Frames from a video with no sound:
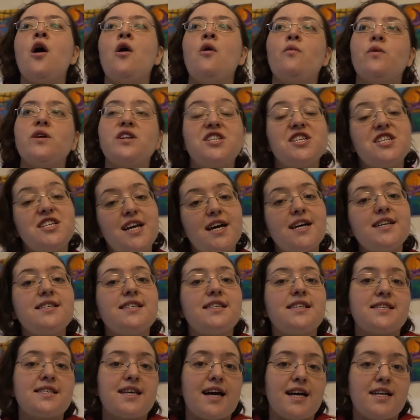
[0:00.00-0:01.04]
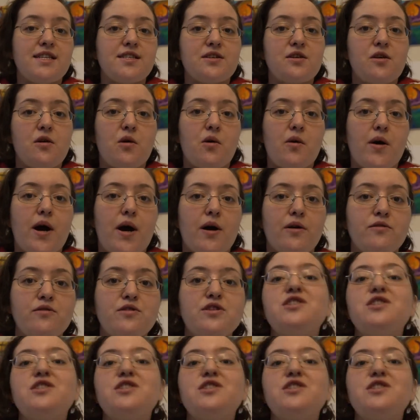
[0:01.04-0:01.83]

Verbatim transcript: when she does decide to go out,